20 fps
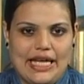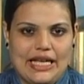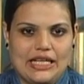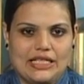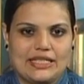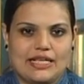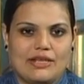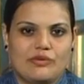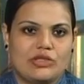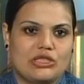
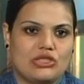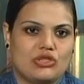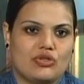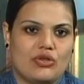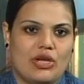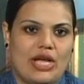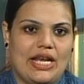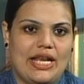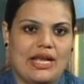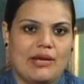India were
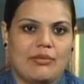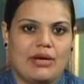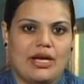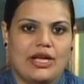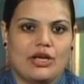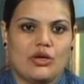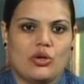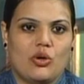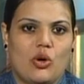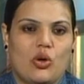trailing
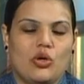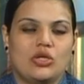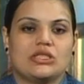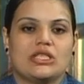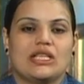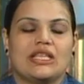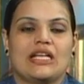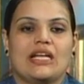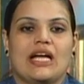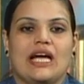by a goal
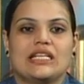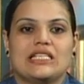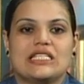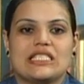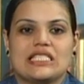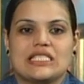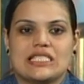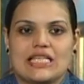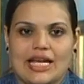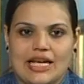till the
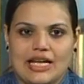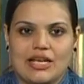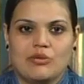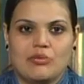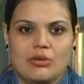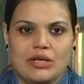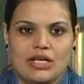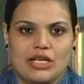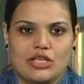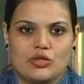
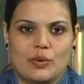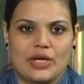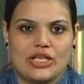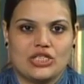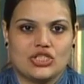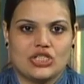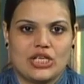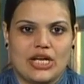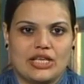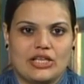92nd minute
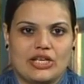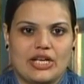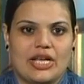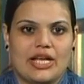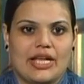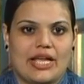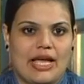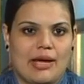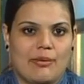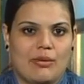when
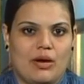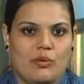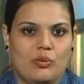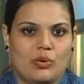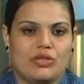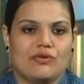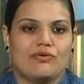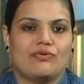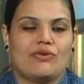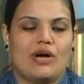Chhetri came up
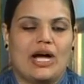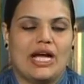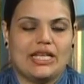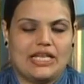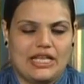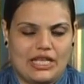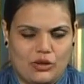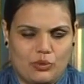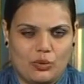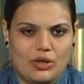with a
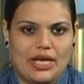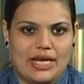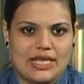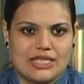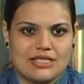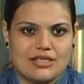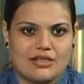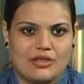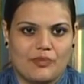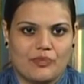fine
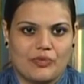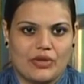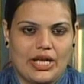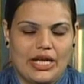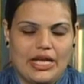equalizer.